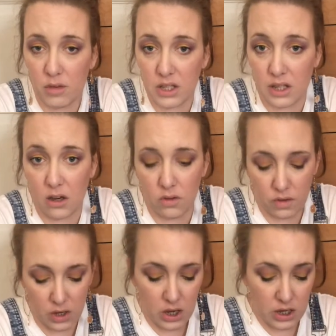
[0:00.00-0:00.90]

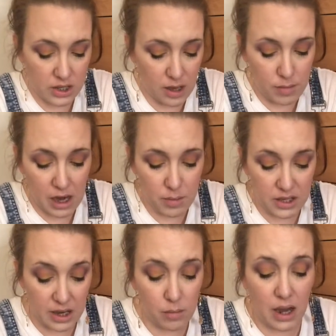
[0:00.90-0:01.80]
myself. So there may be
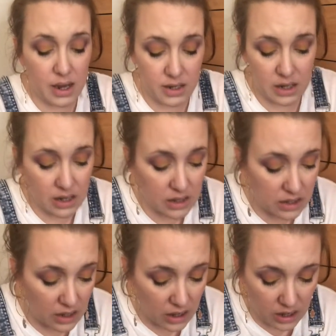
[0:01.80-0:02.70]
some ladies
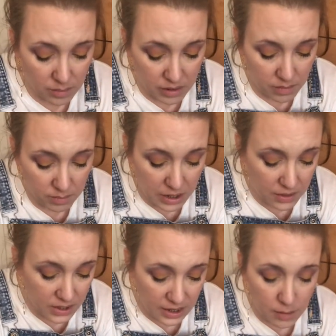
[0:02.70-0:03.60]
that have been
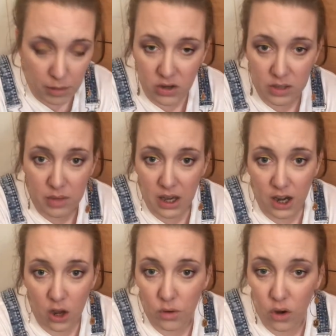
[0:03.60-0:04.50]
in the same boat as me. I
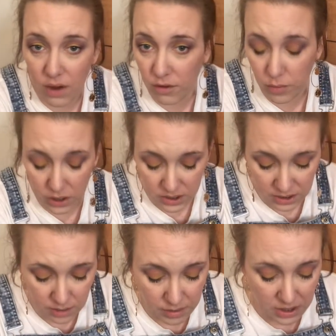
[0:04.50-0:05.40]
know not everybody's
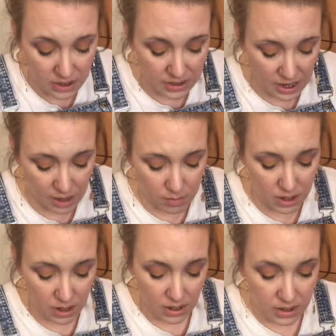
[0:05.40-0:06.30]
going to be the same,
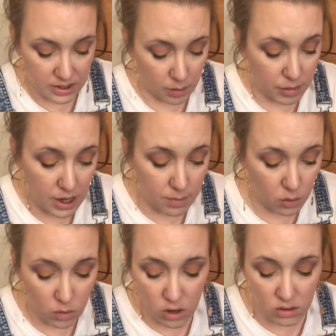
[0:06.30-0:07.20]
and some
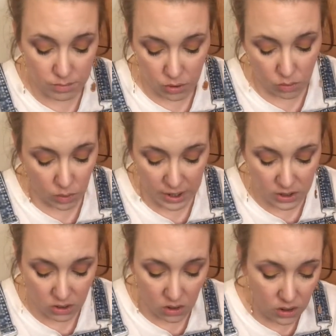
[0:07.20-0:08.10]
people won't put
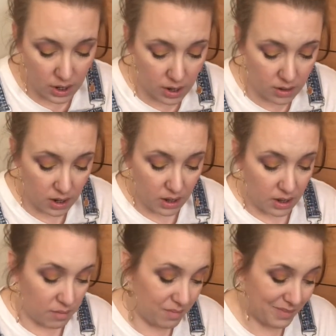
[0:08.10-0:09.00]
weight on, and
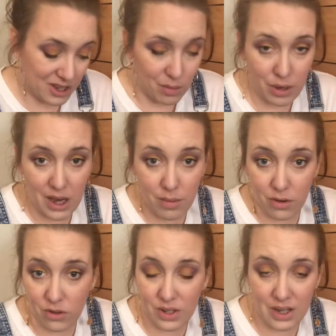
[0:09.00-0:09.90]
some
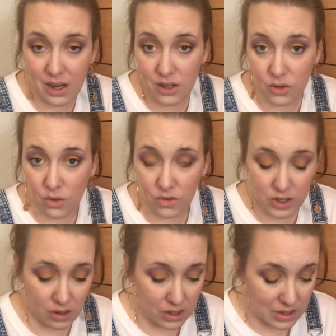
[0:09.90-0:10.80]
people will stay sort of
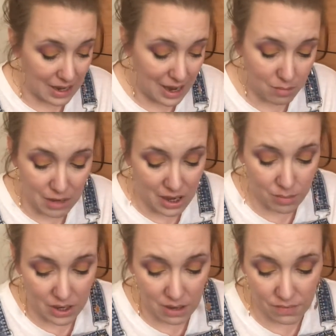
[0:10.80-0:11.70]
size 10
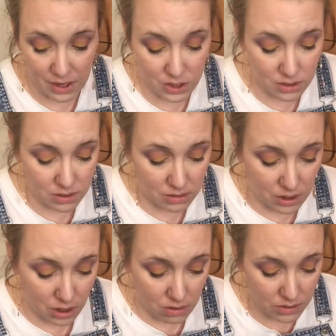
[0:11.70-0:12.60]
maybe, if that's, you
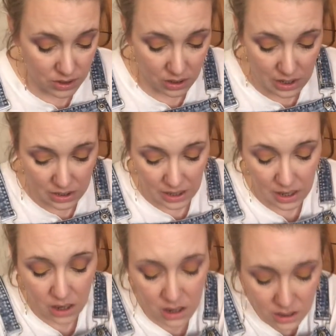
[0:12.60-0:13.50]
know, the size they
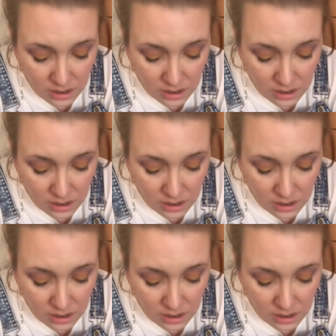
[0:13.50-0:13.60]
are.